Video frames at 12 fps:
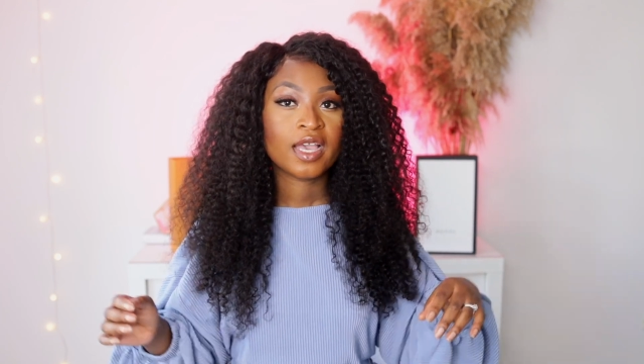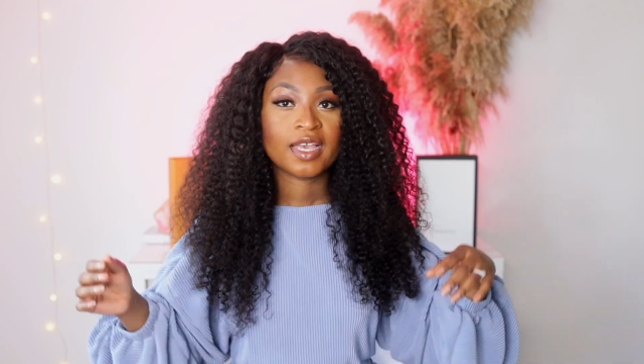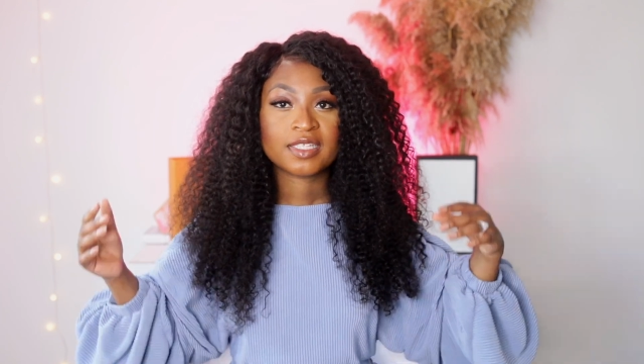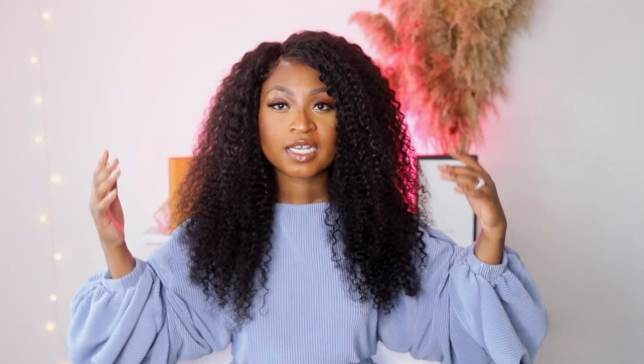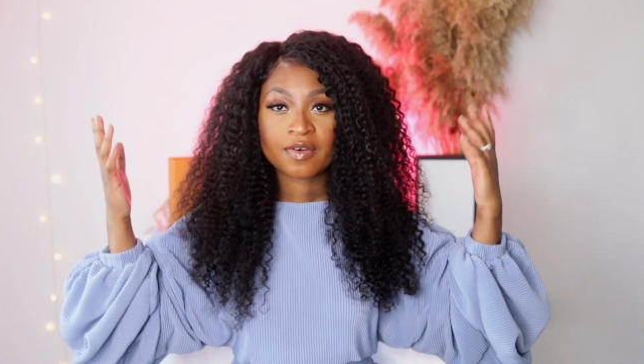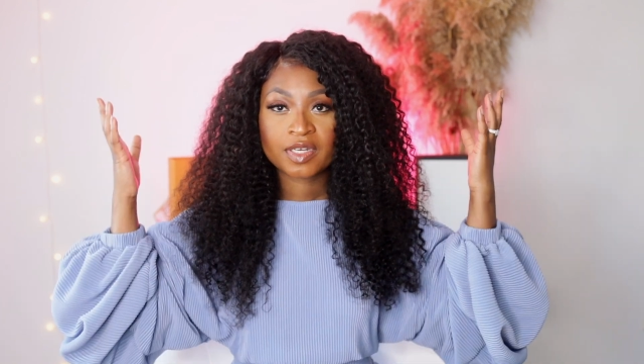
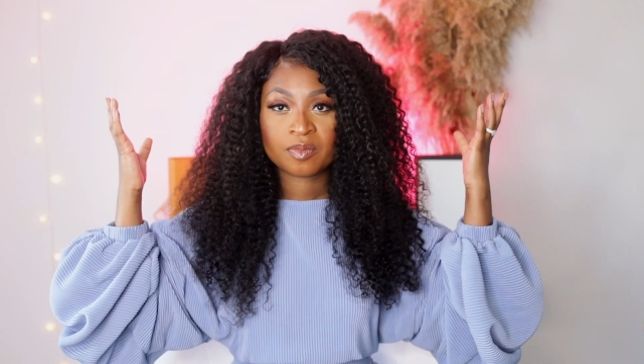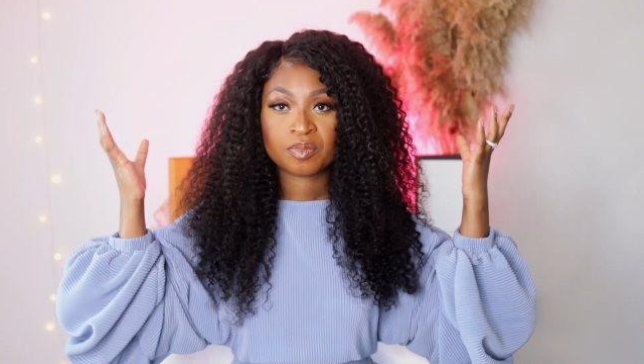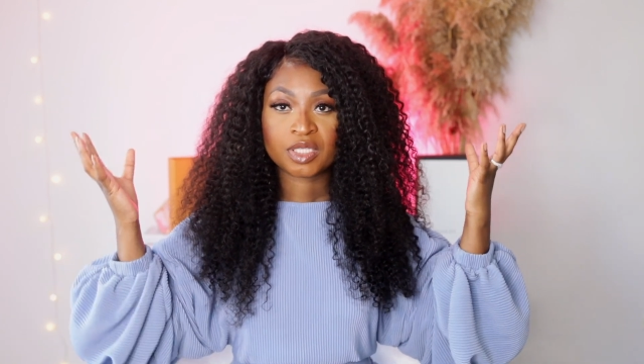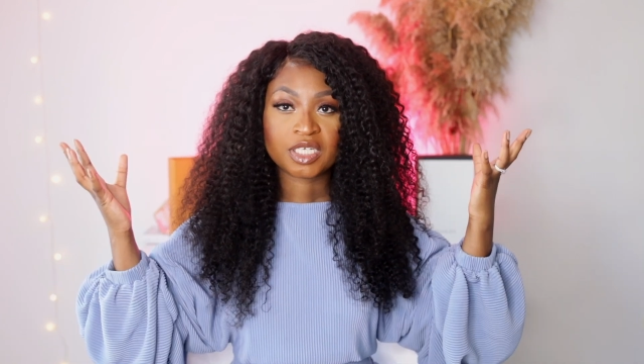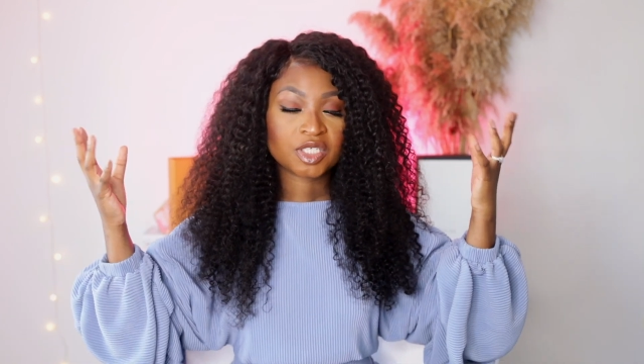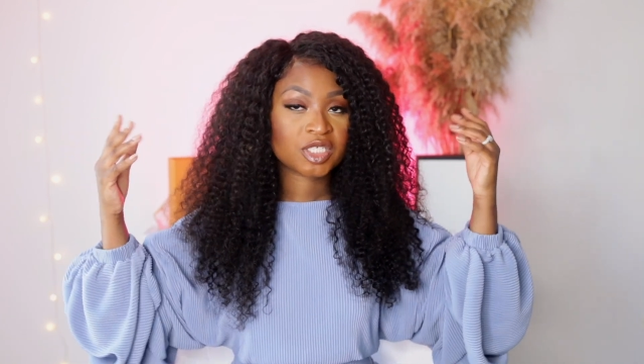It's already
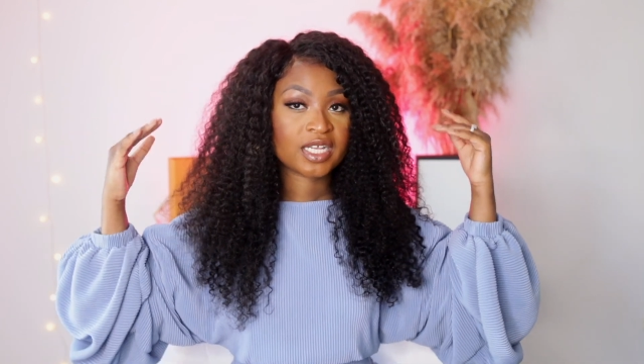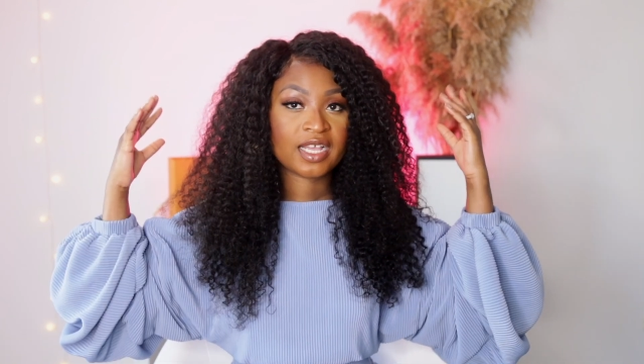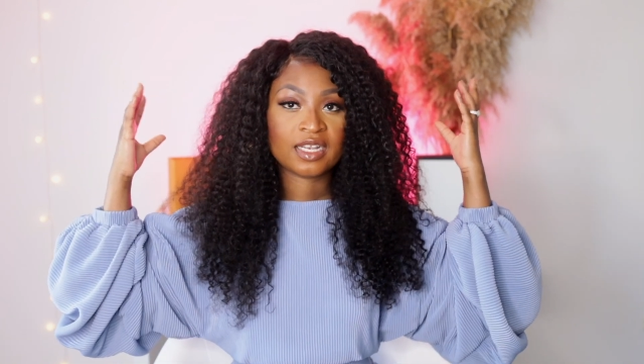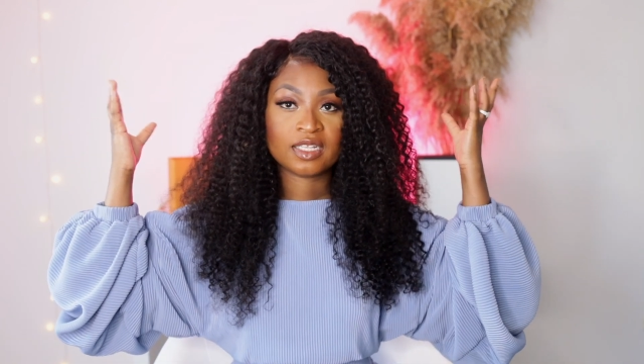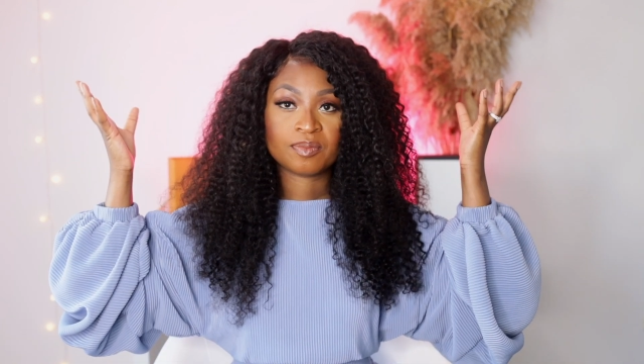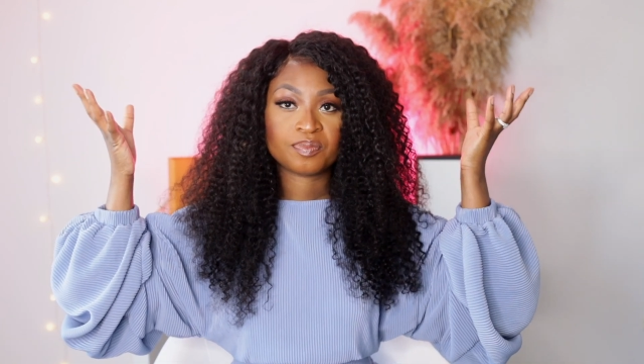bleached
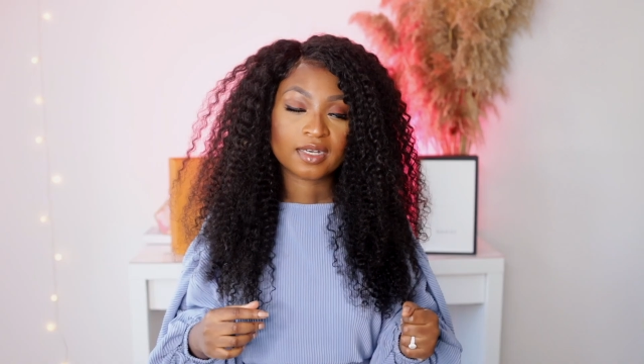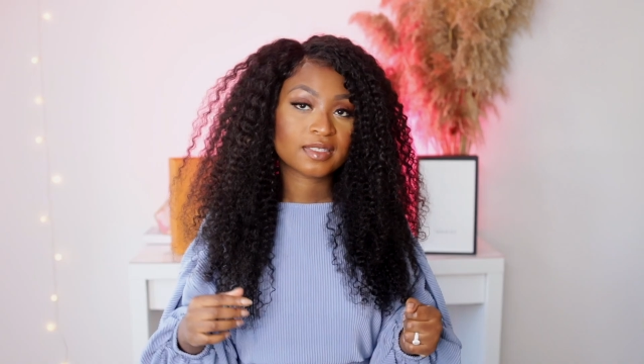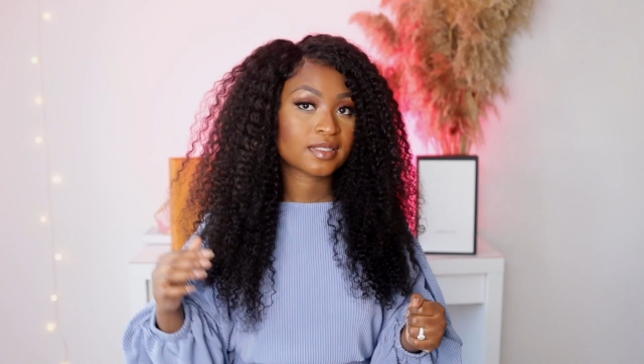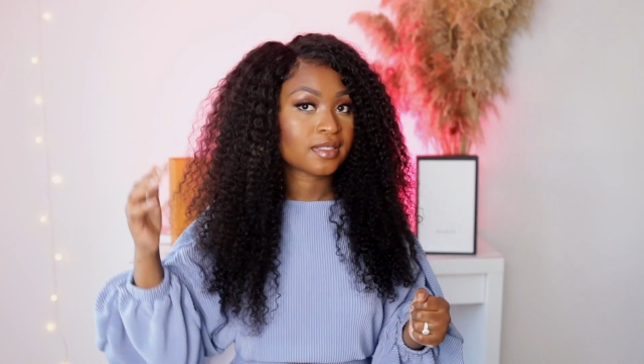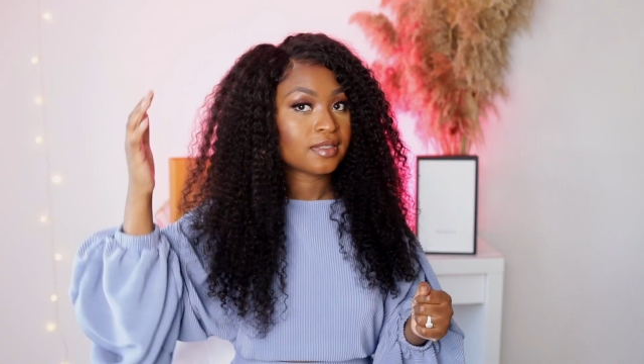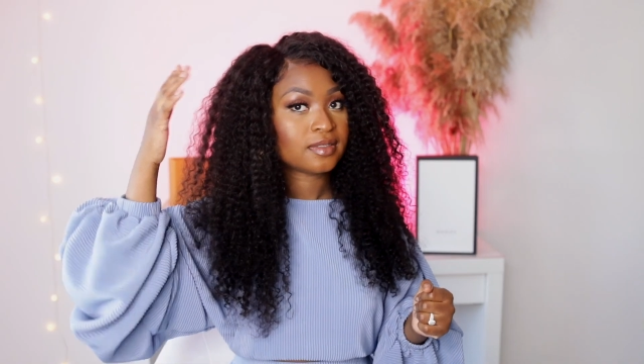and the
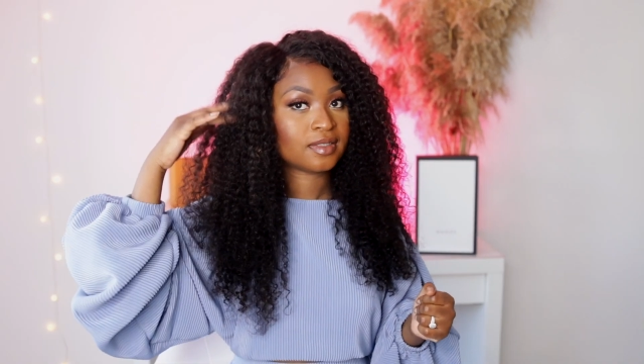box,